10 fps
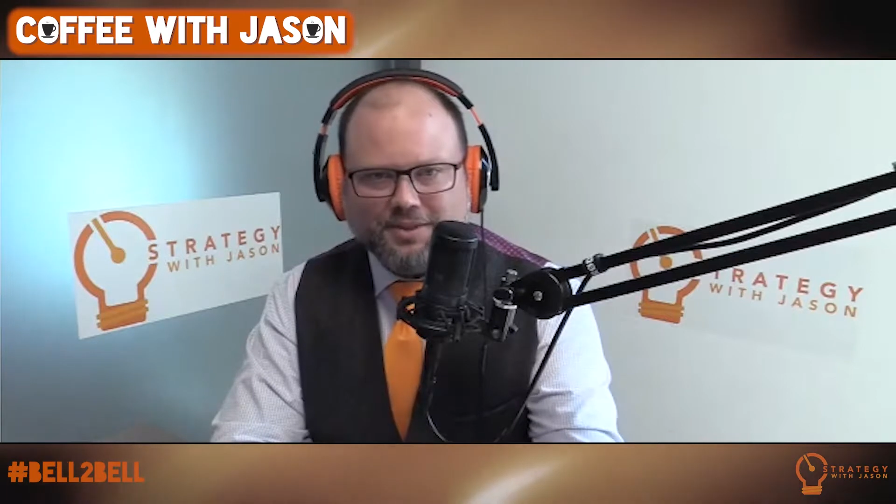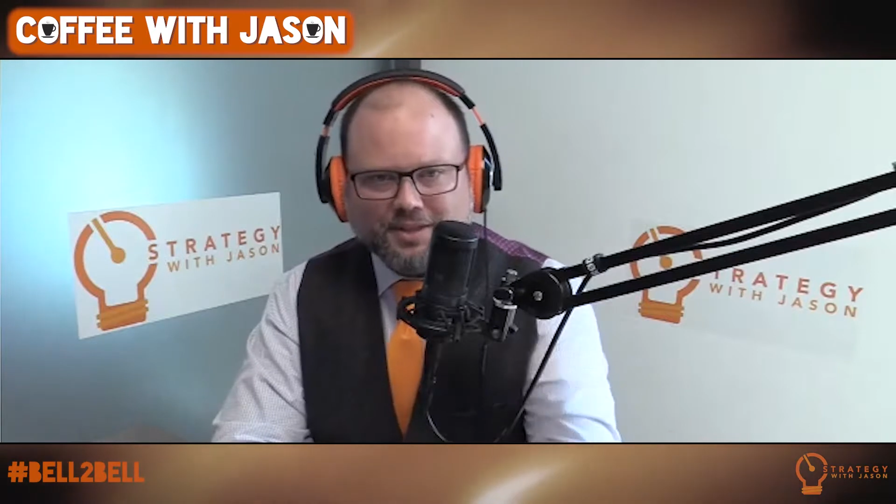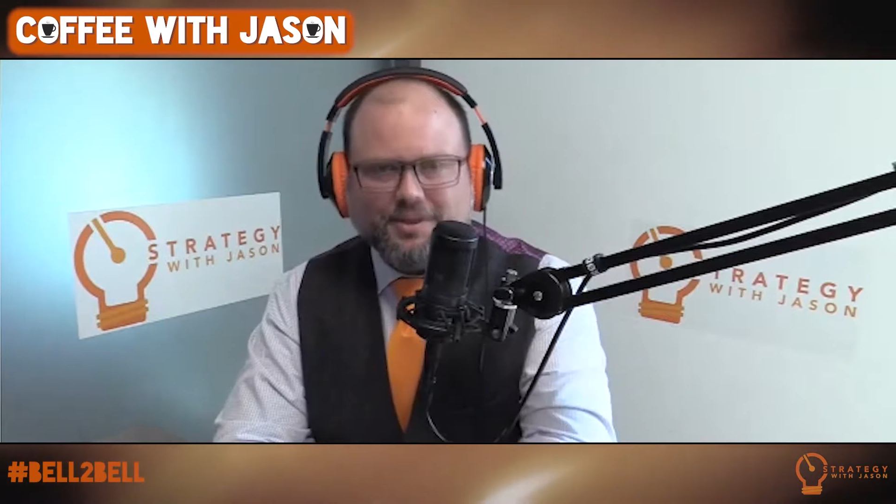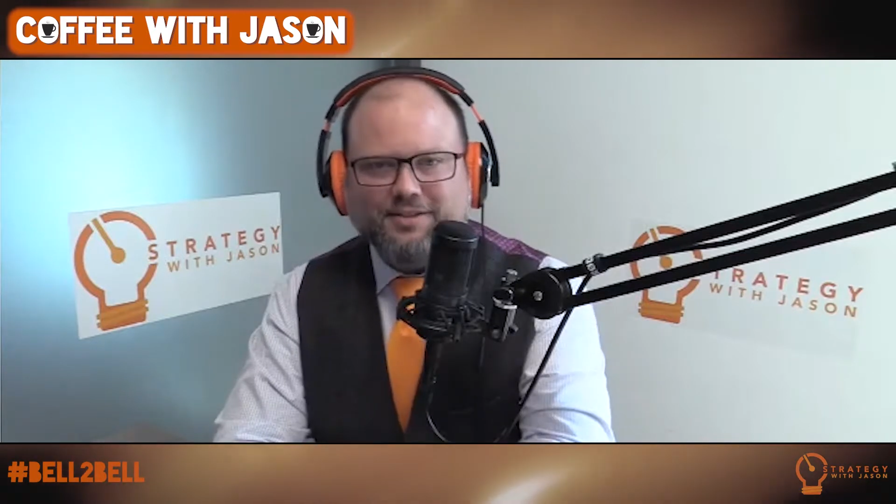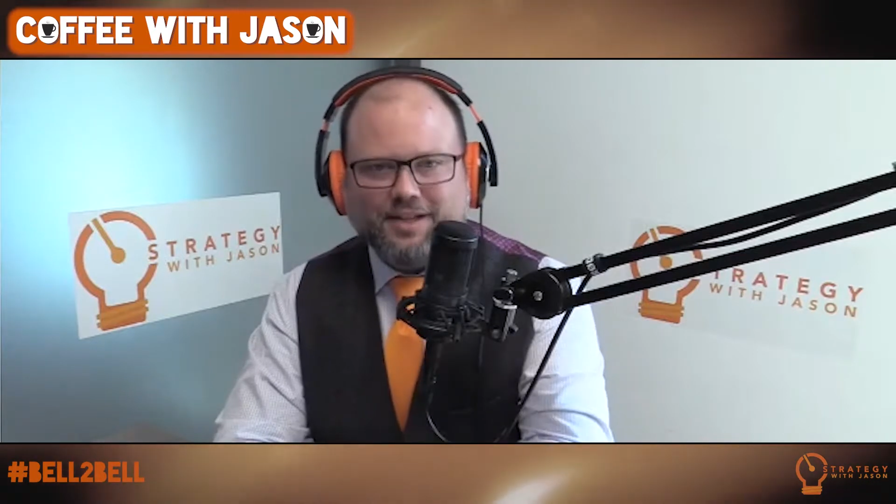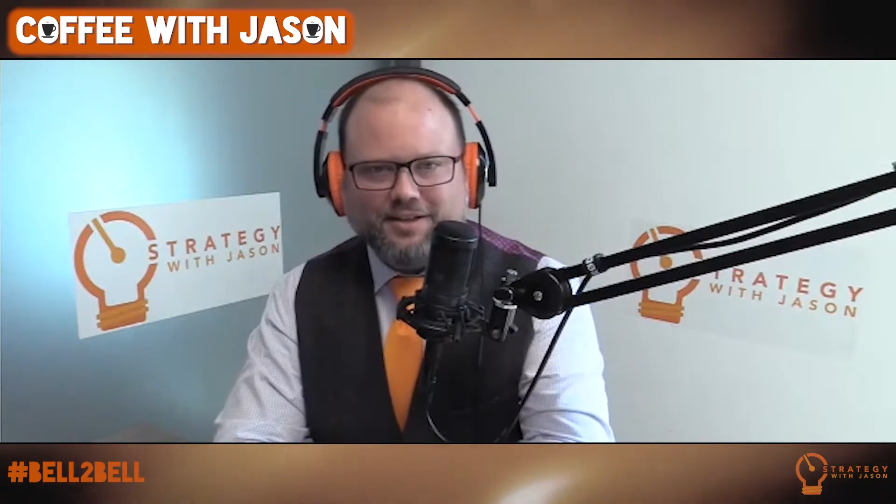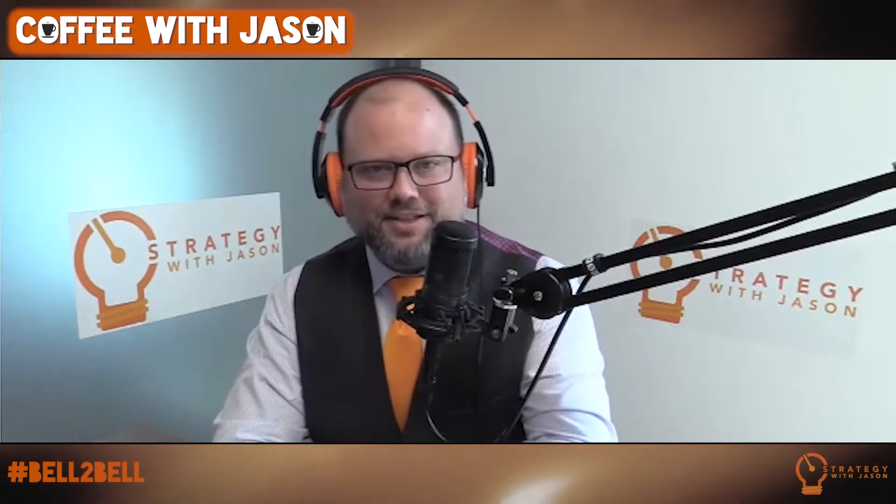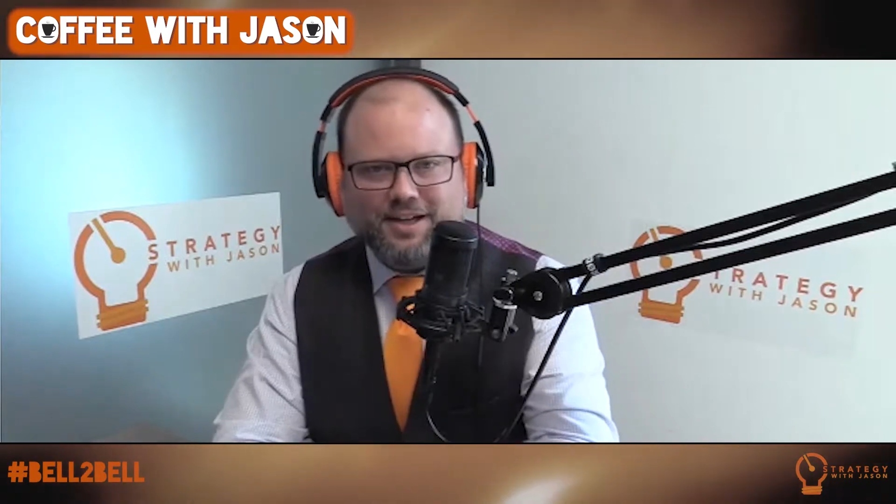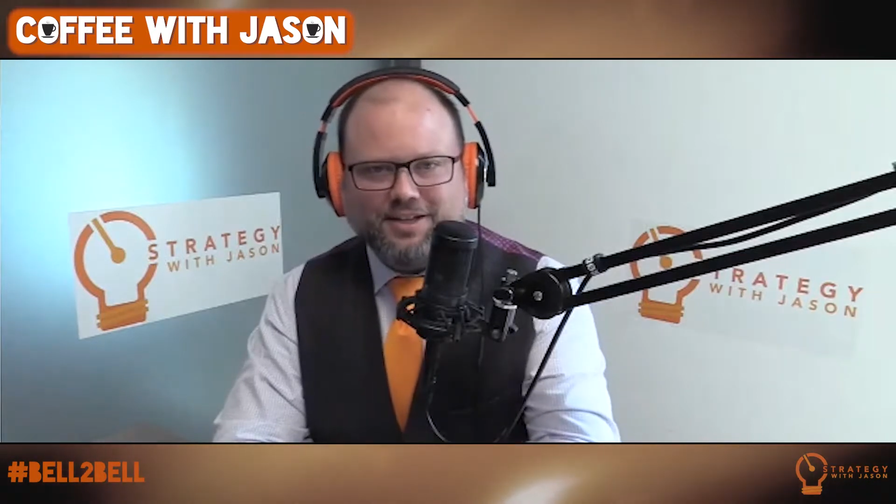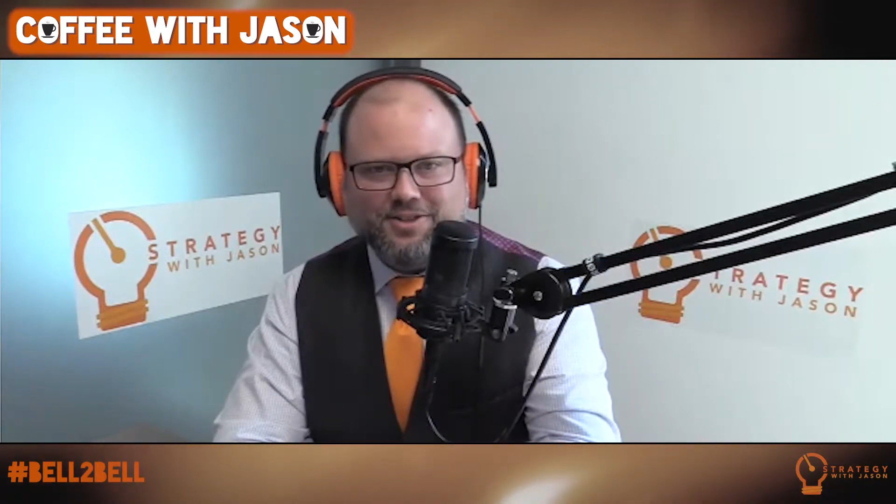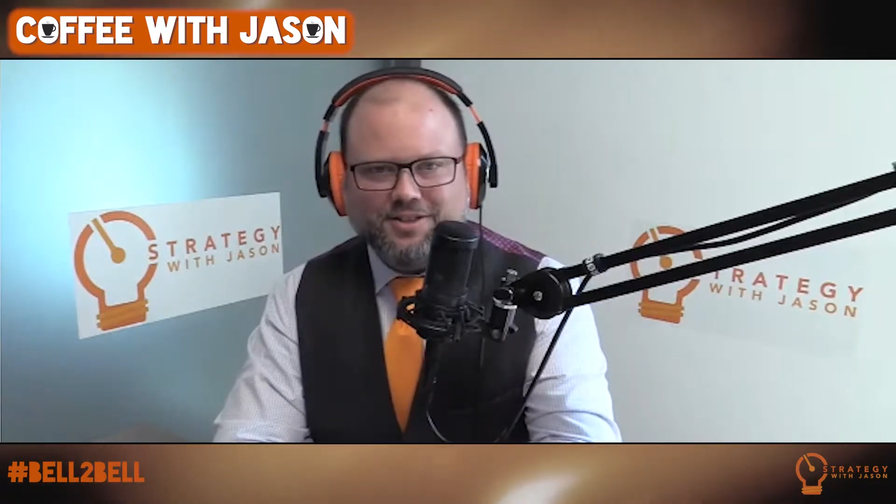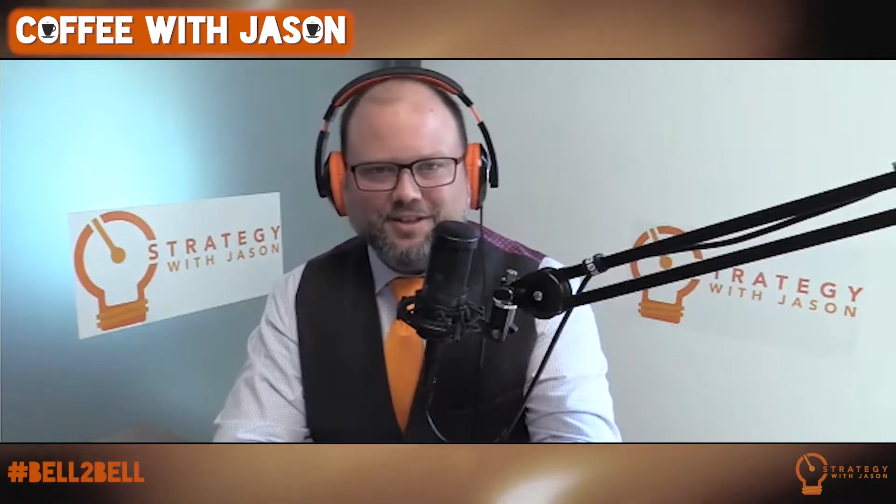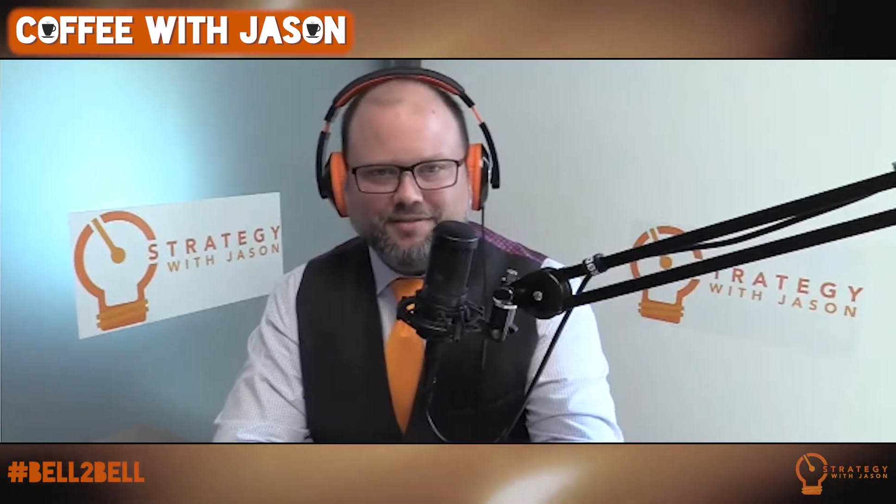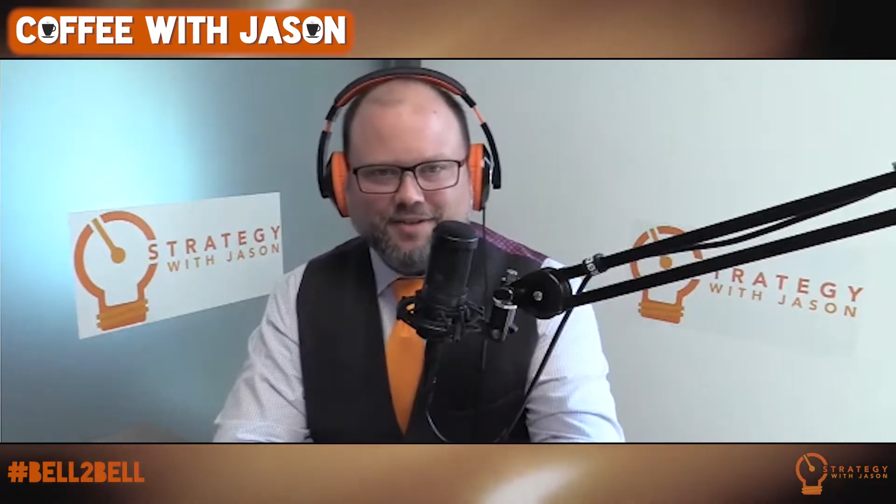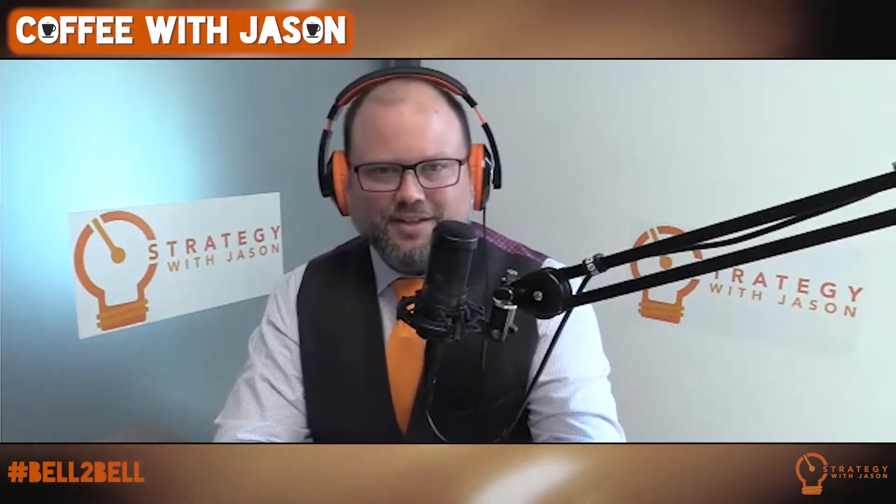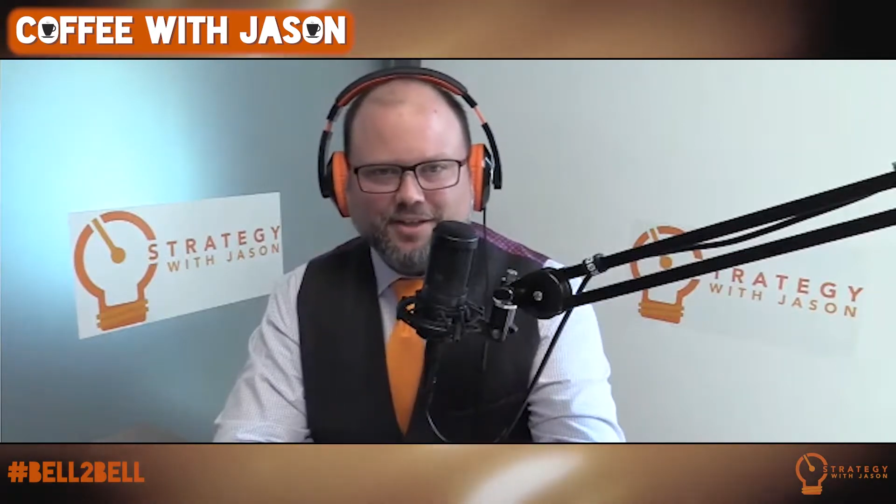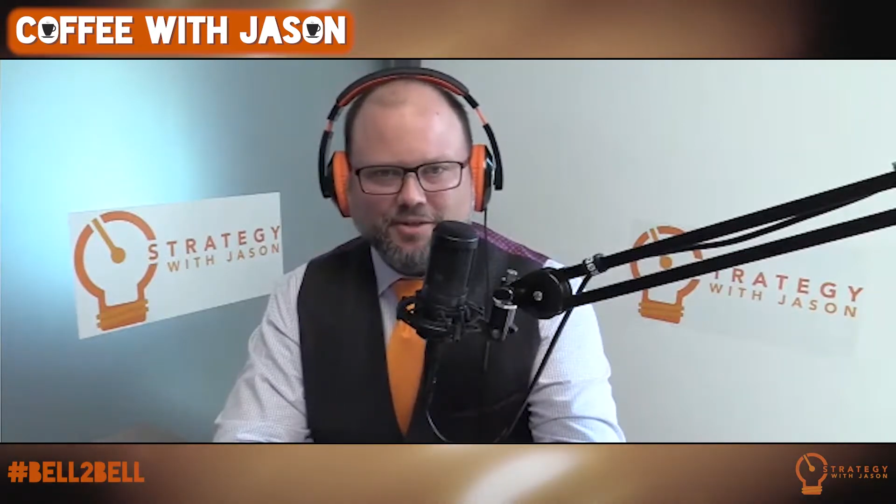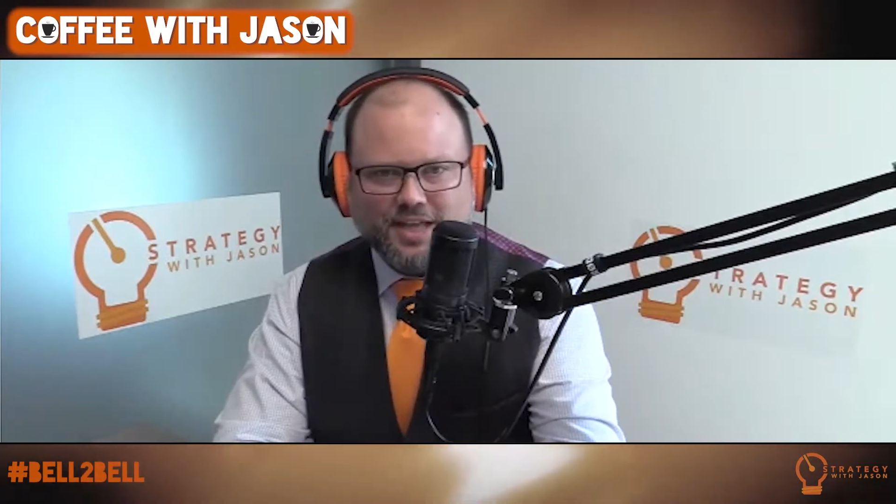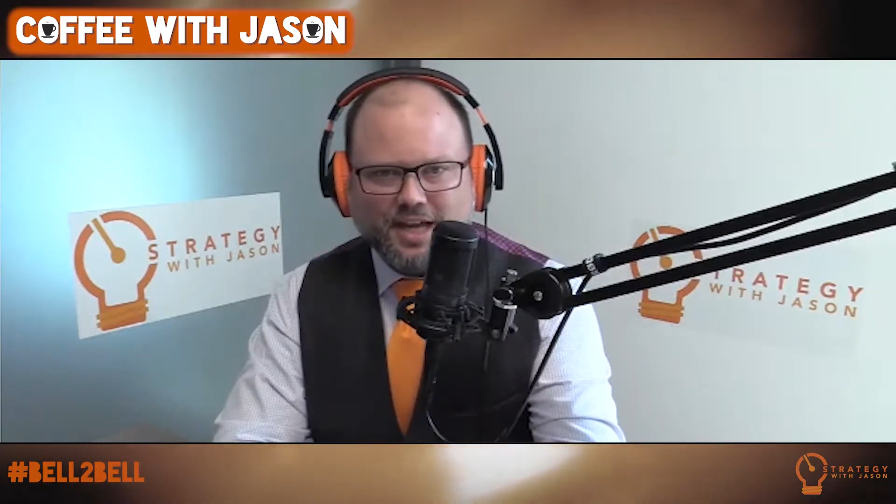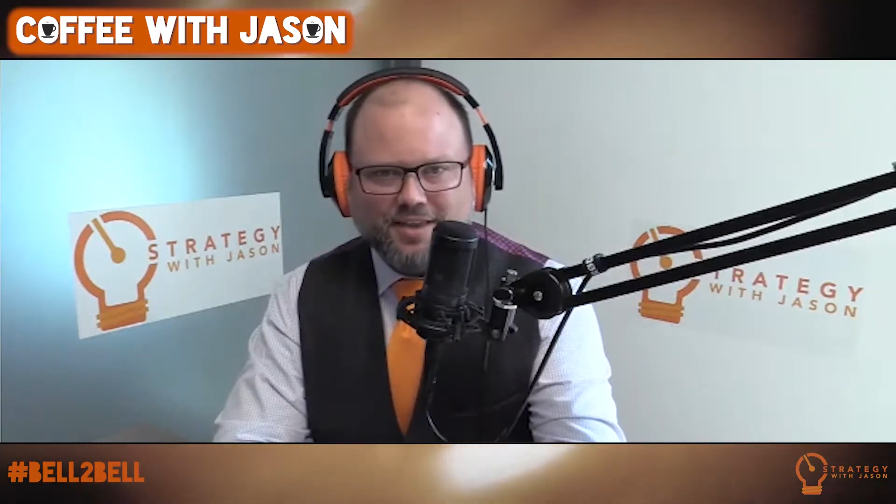So that's why I was actually kind of interested in the fact that you
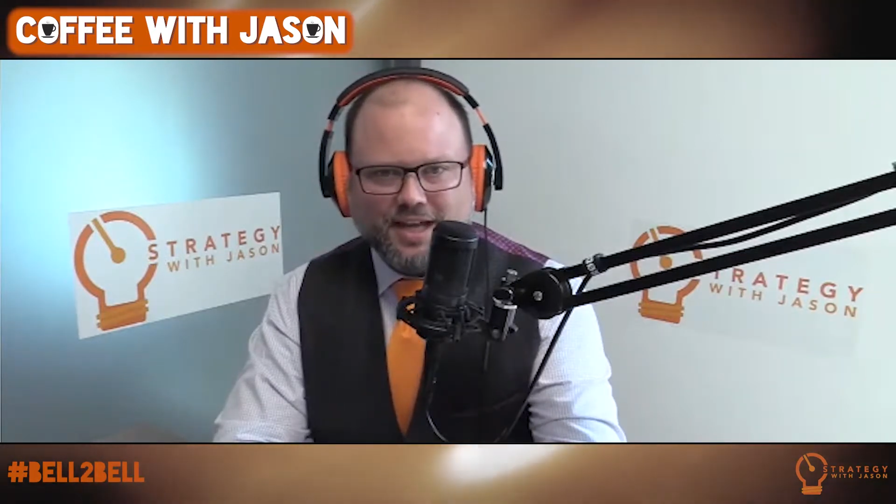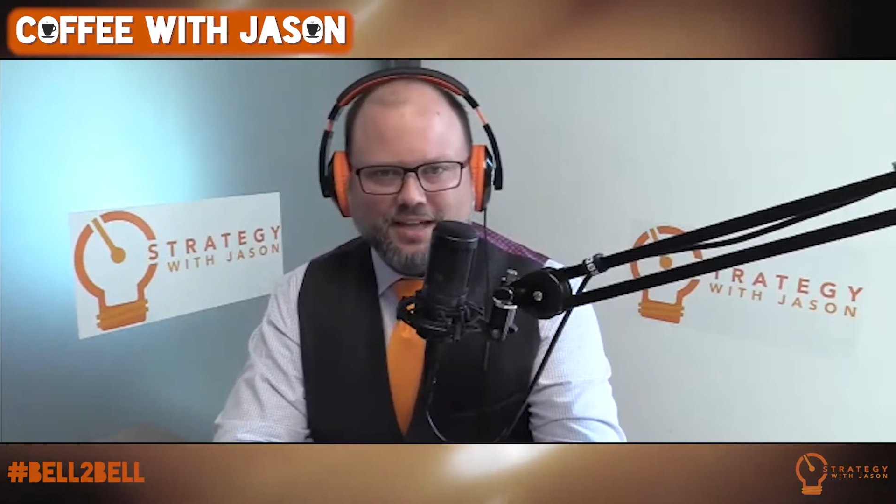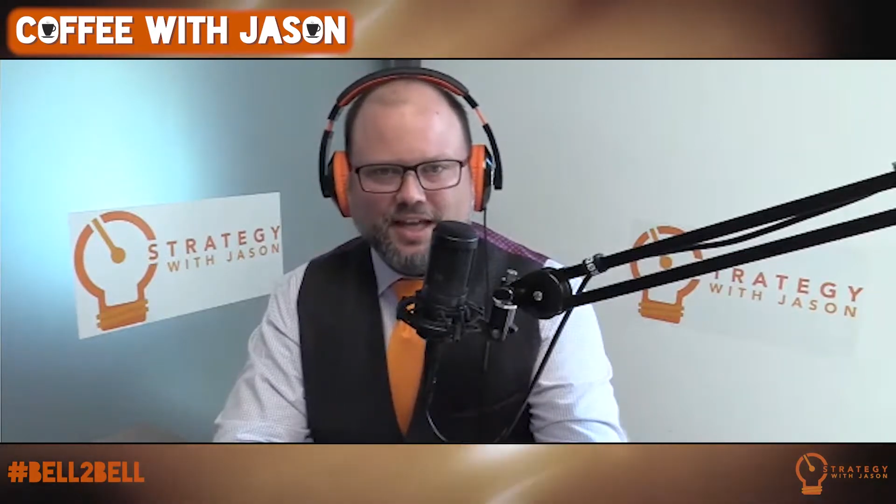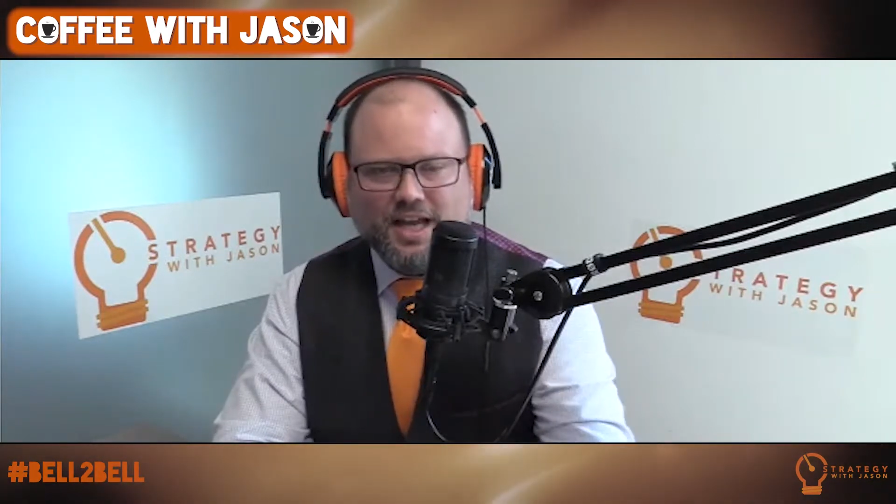said that.